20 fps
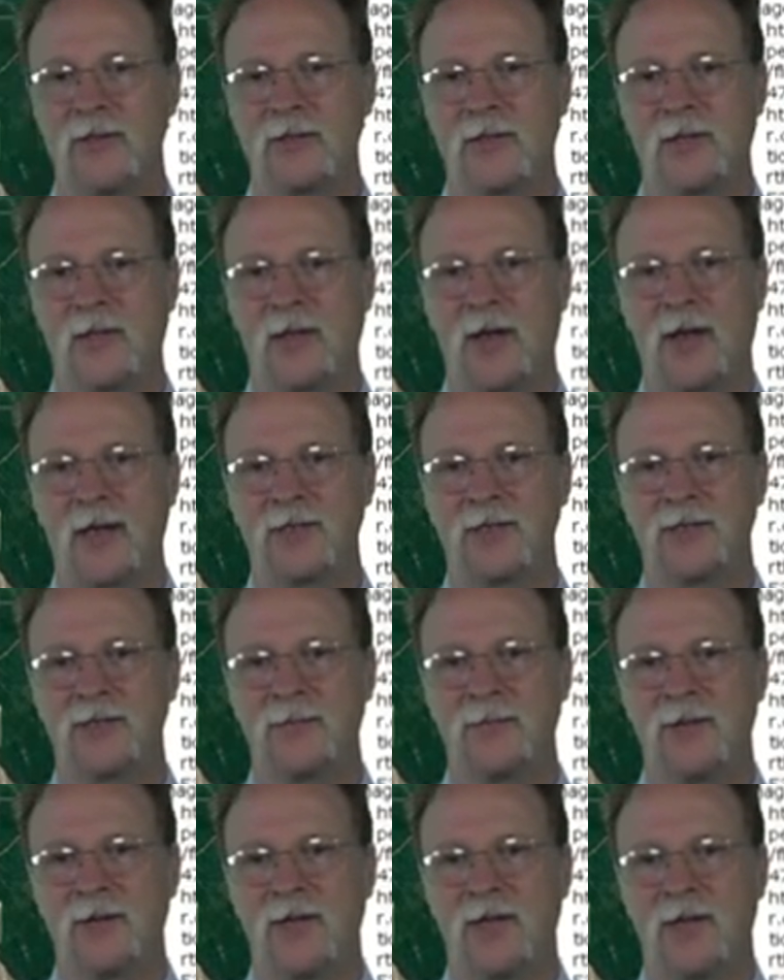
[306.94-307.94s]
in this class.
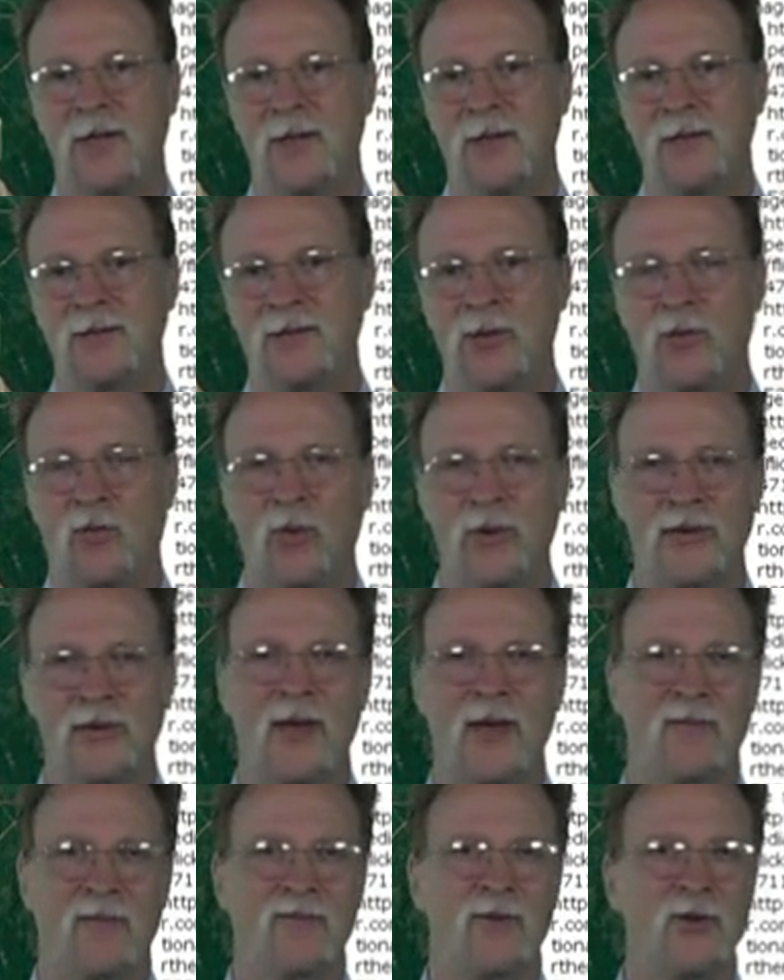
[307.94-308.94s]
So what
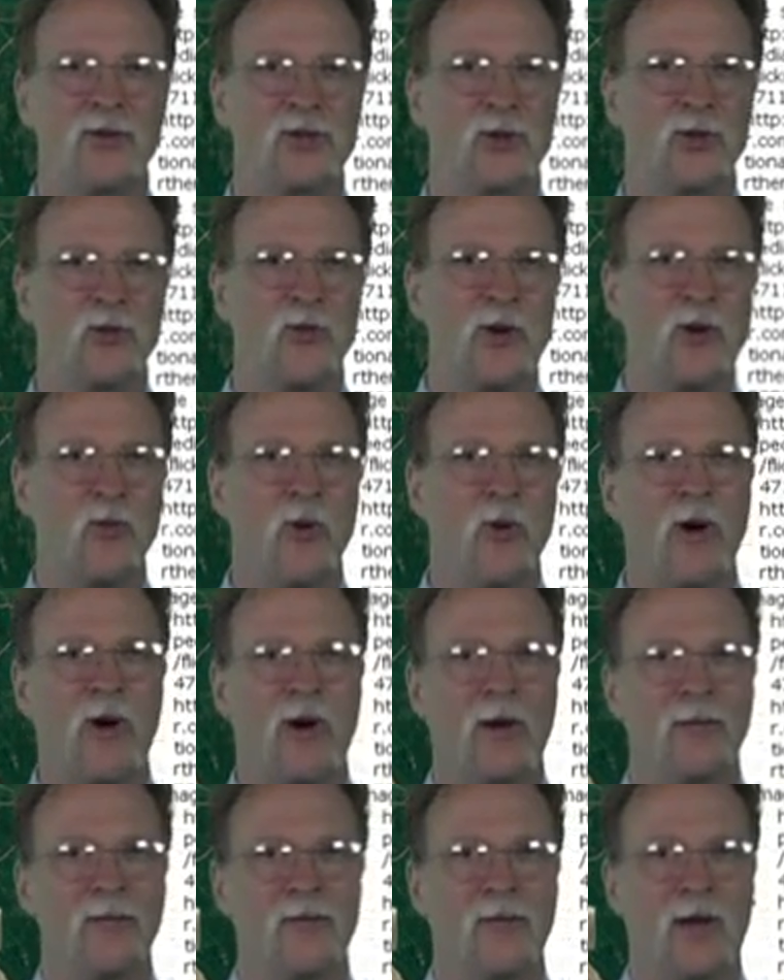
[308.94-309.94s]
kind of future do we
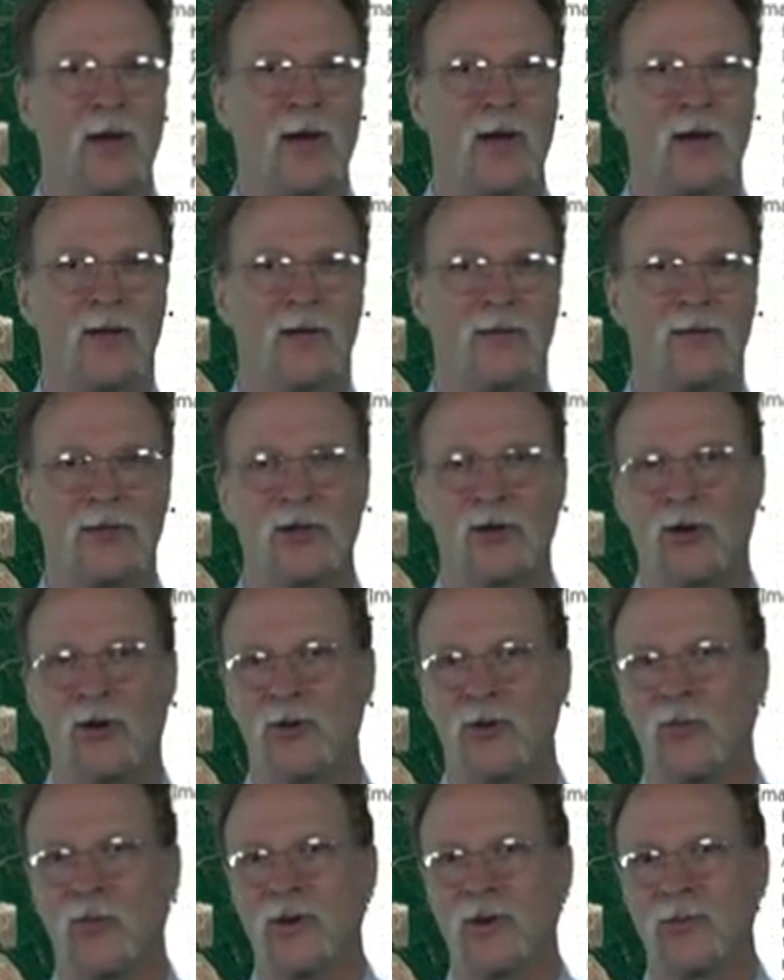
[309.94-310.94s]
want? The
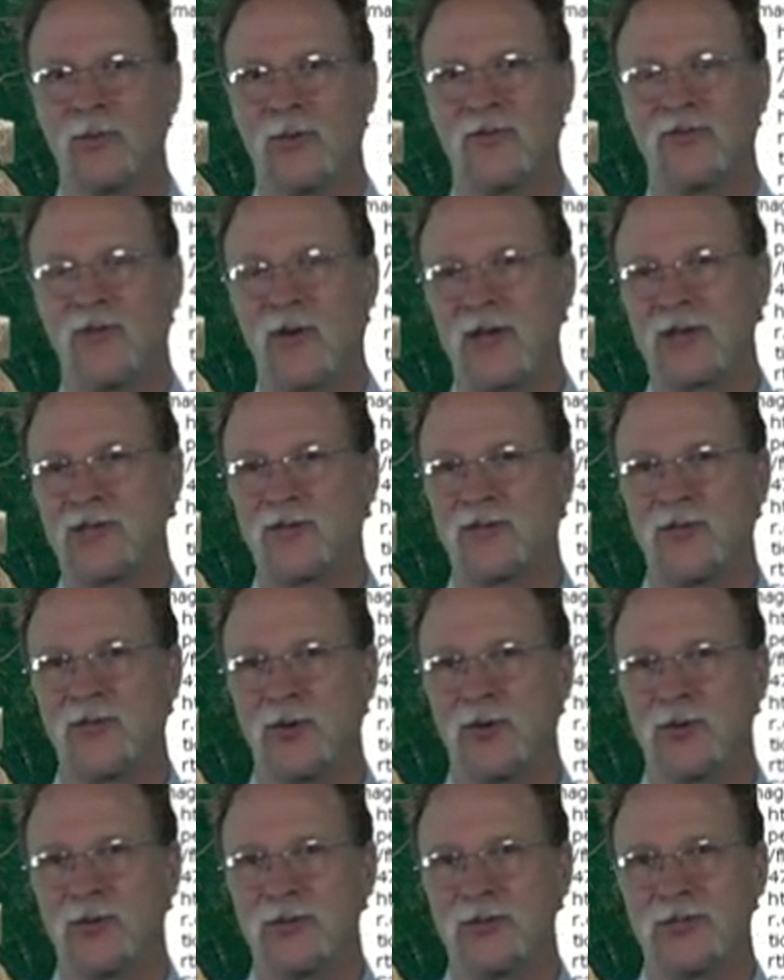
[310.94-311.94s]
current one with fossil
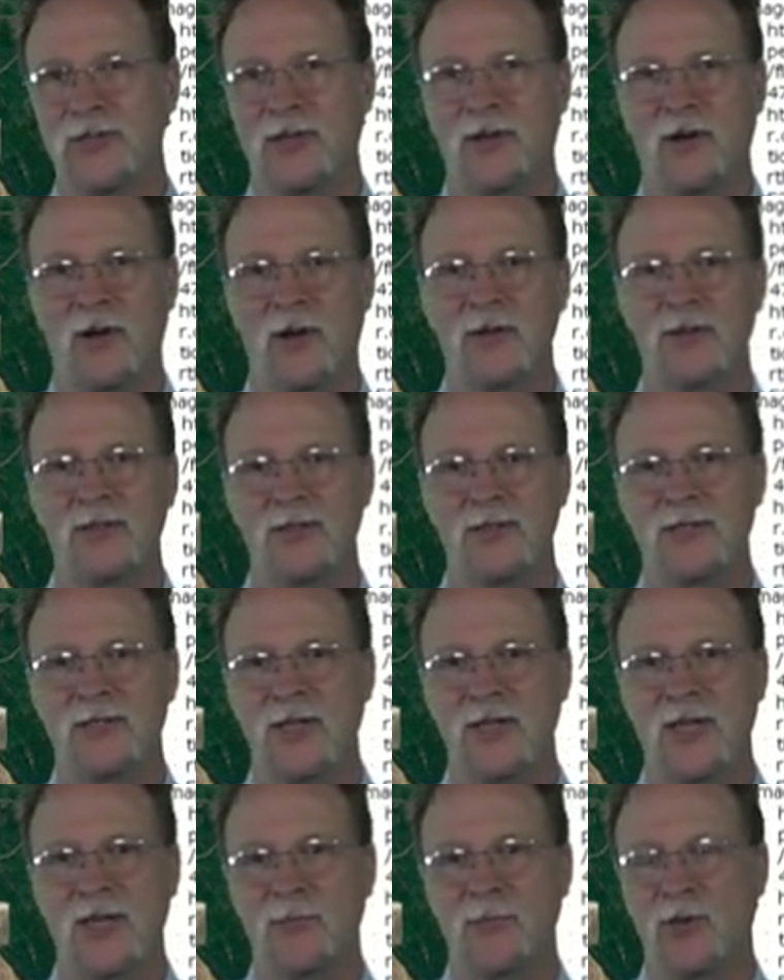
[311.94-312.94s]
fuels that are
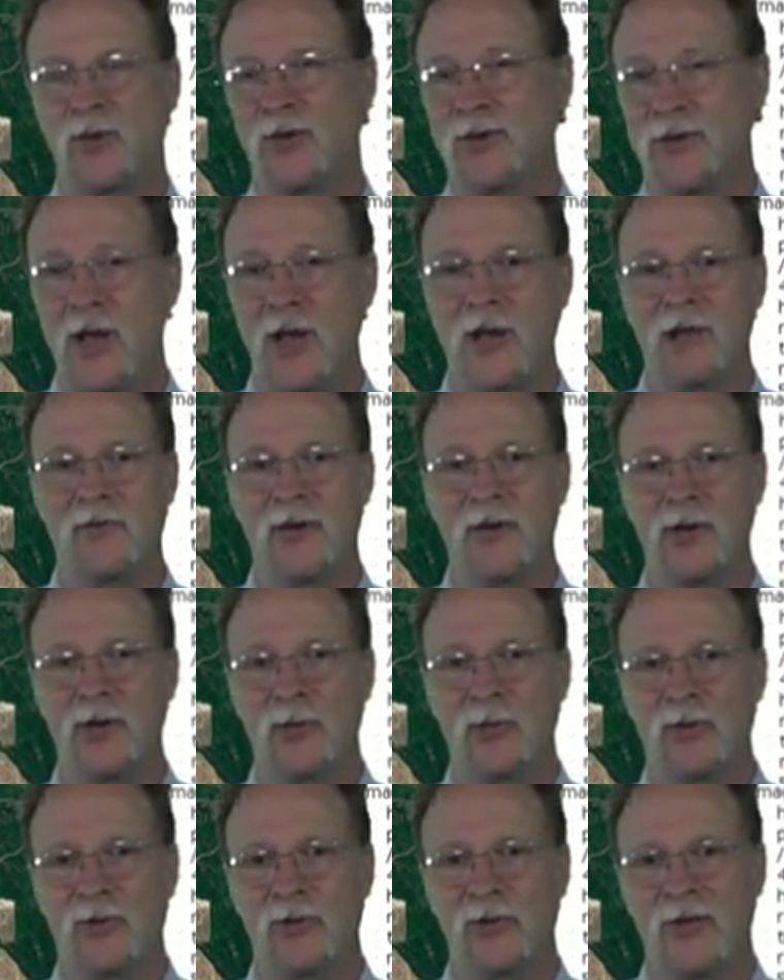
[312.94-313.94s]
unsustainable and
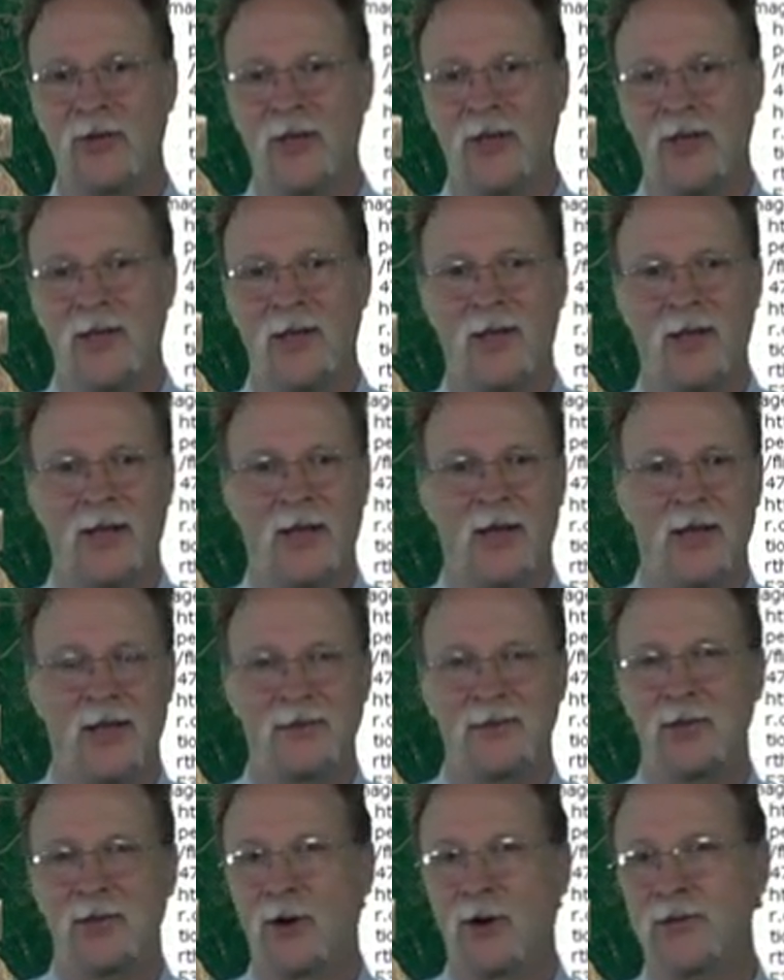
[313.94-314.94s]
non-renewable.
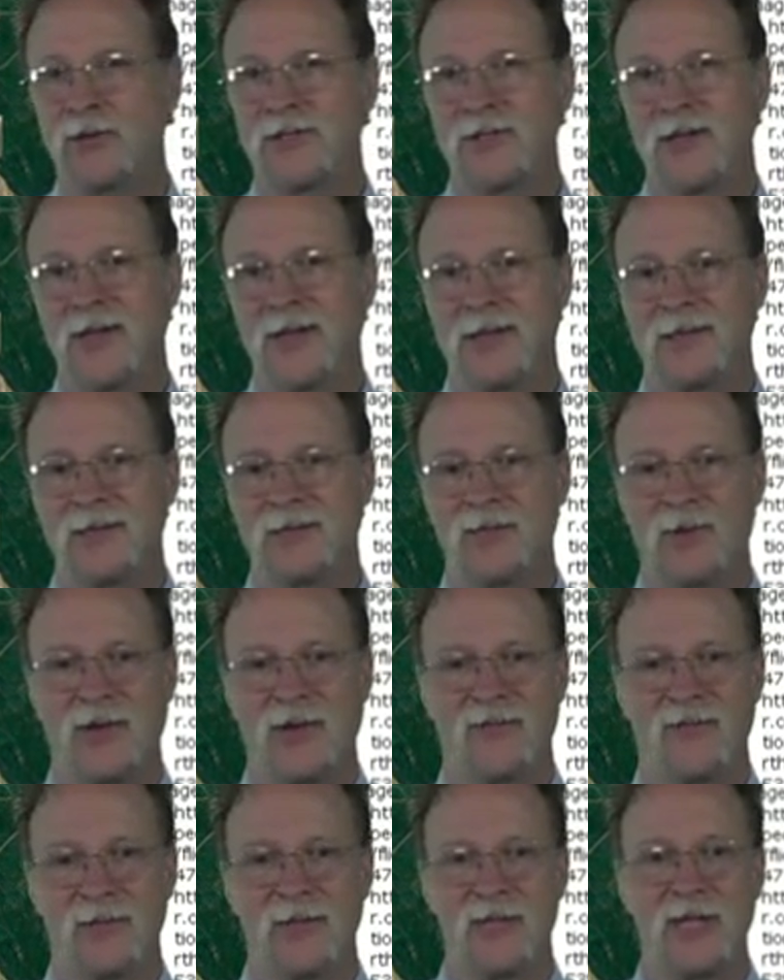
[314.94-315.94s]
Tar sands, we
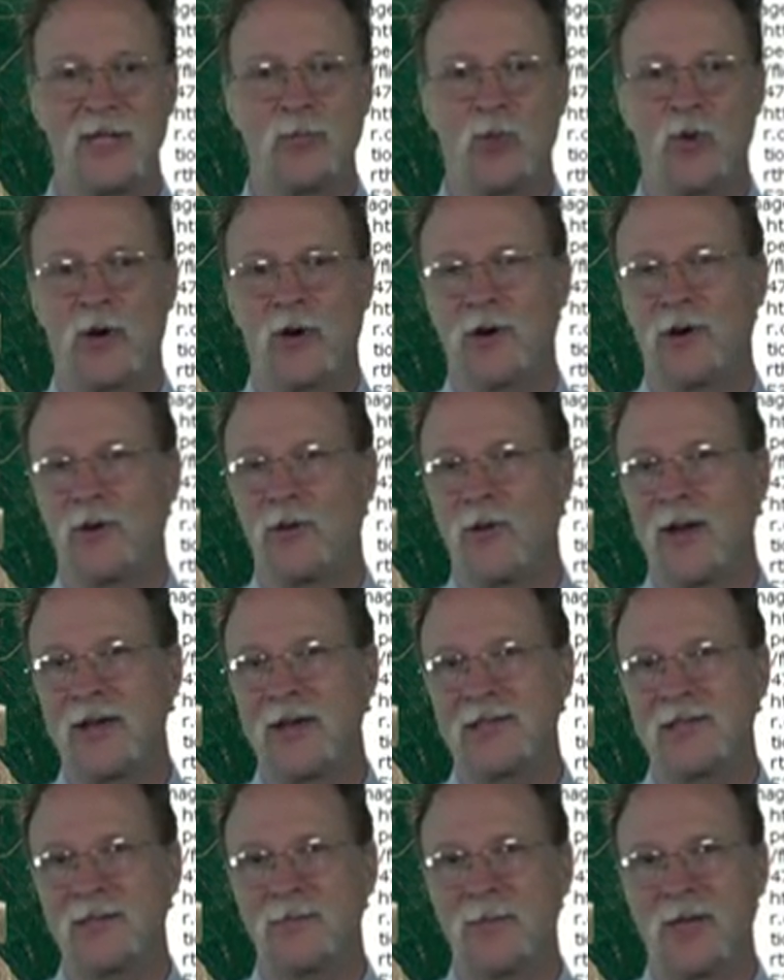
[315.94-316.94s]
have the Deepwater
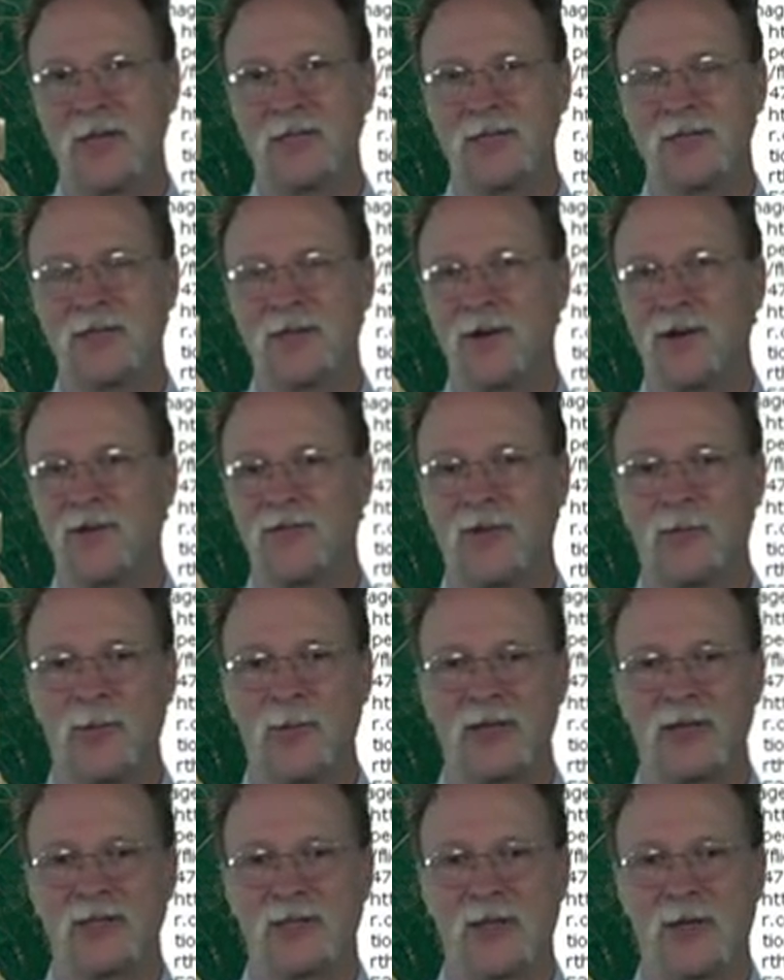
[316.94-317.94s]
Horizon mess in the Gulf of
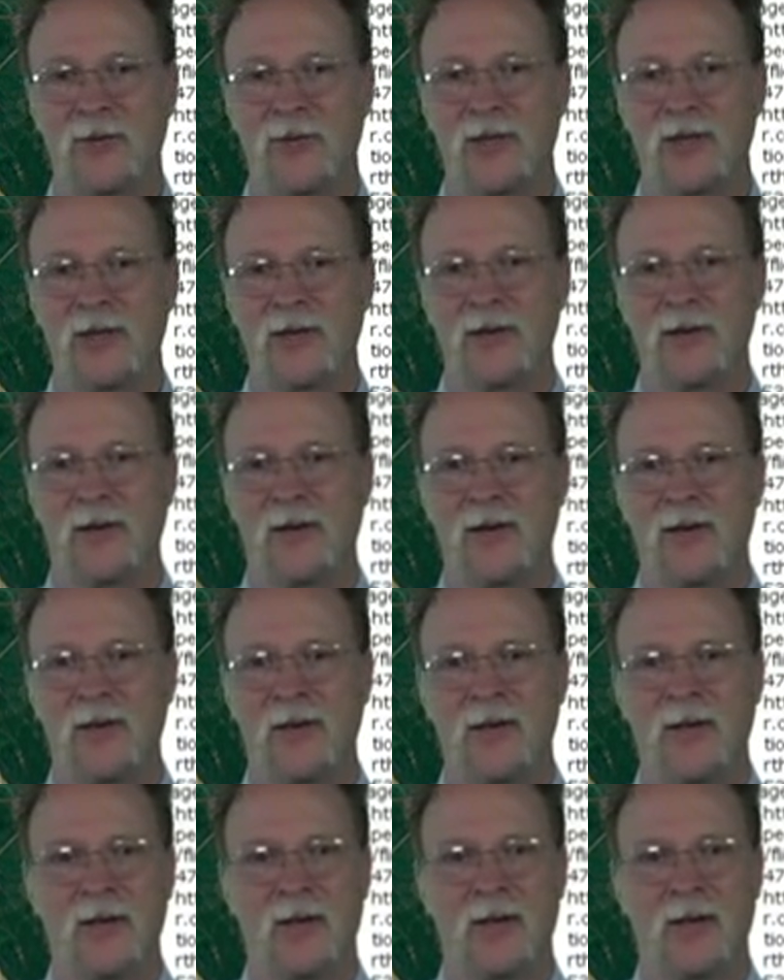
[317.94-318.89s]
Mexico here.